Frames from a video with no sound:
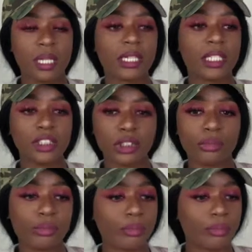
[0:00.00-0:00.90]
Unless
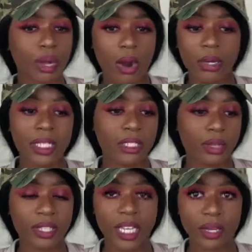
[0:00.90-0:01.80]
you already
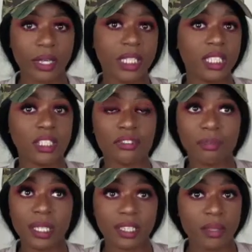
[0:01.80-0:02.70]
know the area and
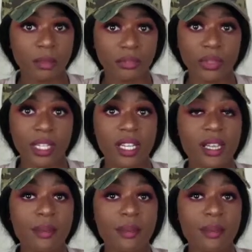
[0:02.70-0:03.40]
you've been there before,